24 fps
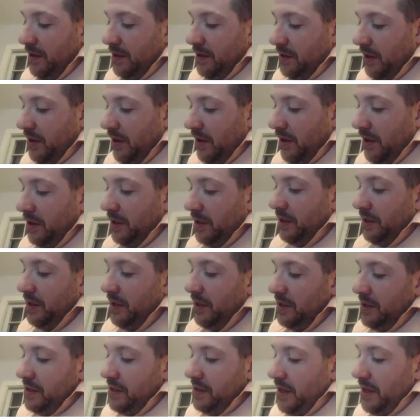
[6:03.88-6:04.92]
log
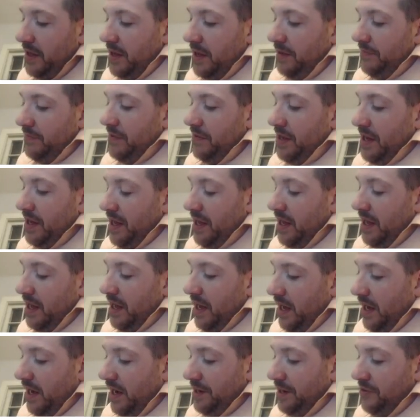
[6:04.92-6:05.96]
of the
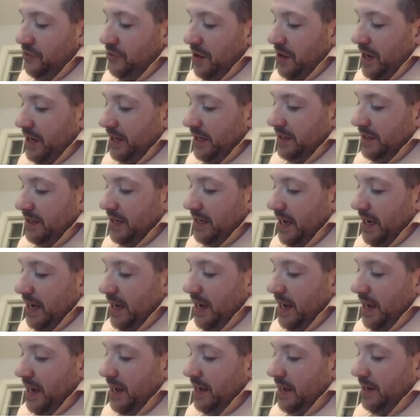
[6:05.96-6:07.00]
hydroxide
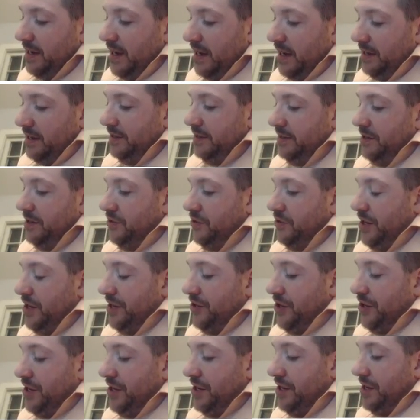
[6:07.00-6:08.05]
ion
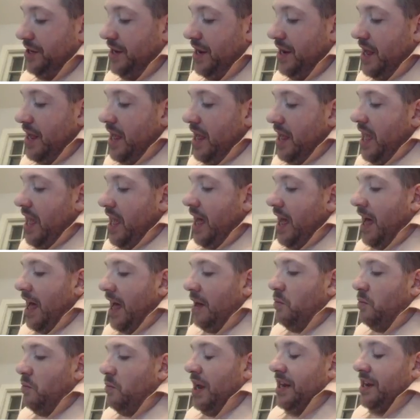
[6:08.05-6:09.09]
concentration.
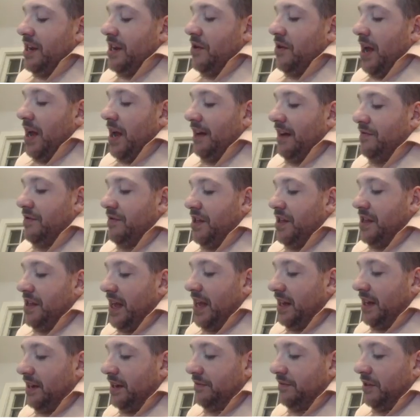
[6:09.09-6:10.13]
And when you have the
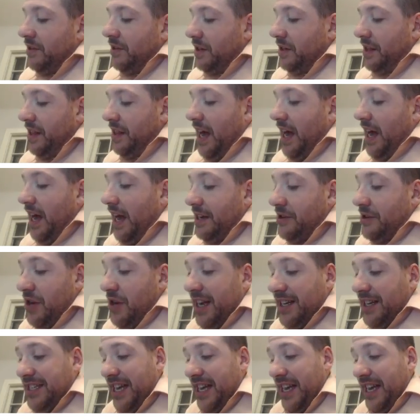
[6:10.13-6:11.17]
negative log of the
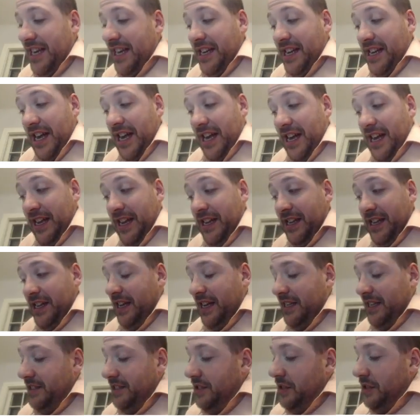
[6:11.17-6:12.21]
hydroxide ion
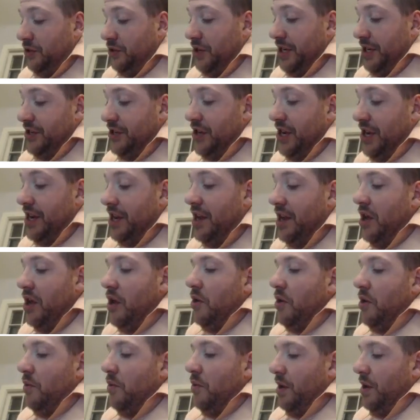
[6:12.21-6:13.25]
concentration,
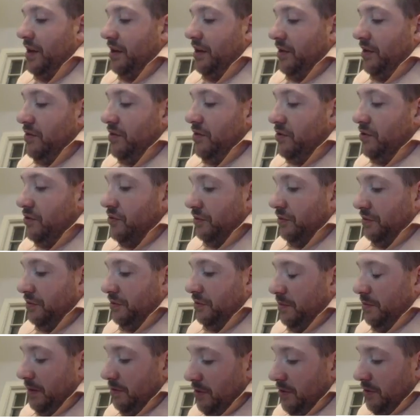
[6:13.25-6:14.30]
when it's neutral,
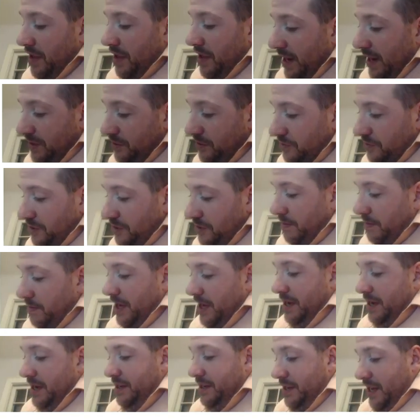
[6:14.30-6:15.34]
remember the hydronium
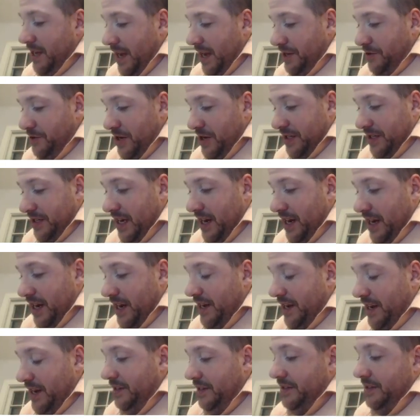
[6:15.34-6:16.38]
ion and the hydroxide
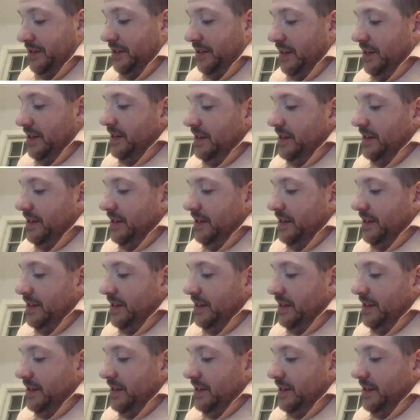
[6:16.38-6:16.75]
ion is